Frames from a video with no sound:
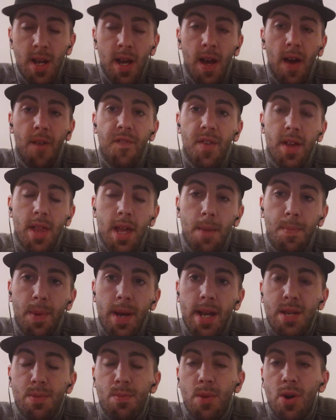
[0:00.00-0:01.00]

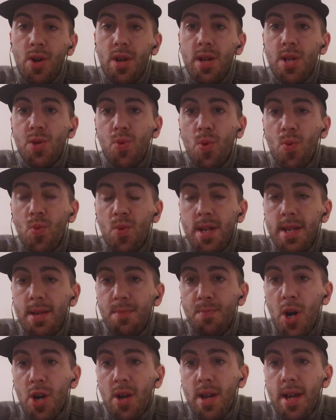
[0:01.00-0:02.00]
affiliate-based marketing is when we
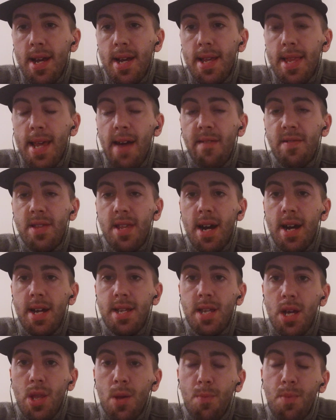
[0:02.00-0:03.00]
market and
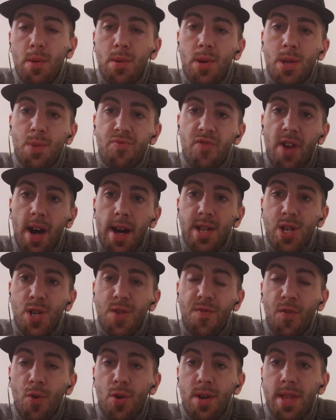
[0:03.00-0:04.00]
advertise other people's products
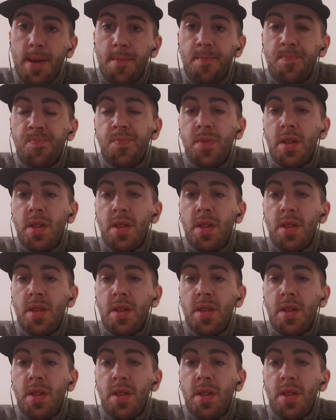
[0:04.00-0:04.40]
for them.